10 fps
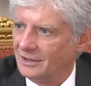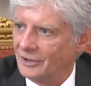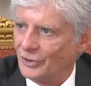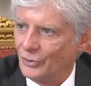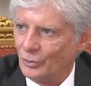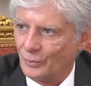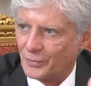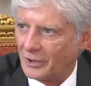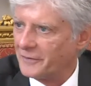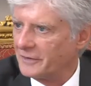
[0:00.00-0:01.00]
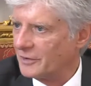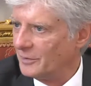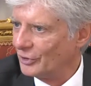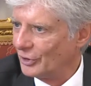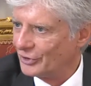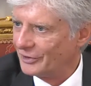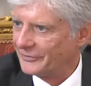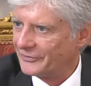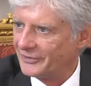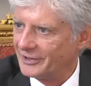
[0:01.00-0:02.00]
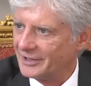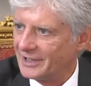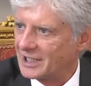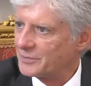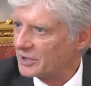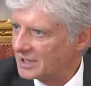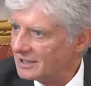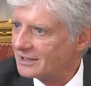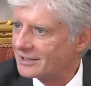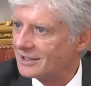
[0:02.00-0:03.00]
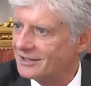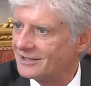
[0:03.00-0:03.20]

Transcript: you profit from a lot of uh, expertise that mm -hmm.